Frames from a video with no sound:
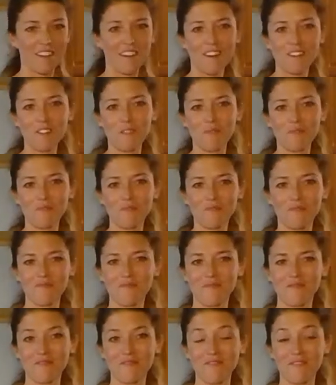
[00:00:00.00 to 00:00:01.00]
Awesome.
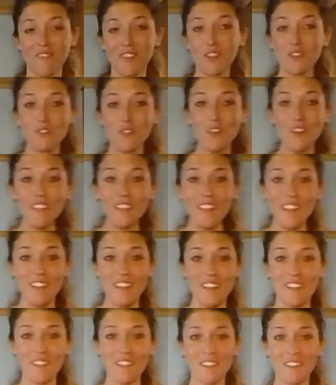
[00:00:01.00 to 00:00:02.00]
There's your
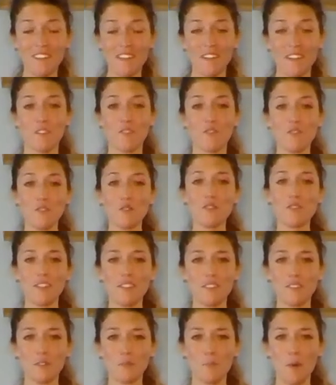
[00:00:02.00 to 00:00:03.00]
onion. Few
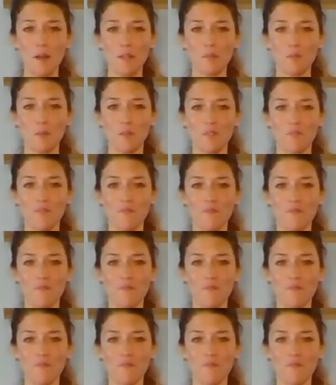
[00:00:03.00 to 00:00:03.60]
slices as possible.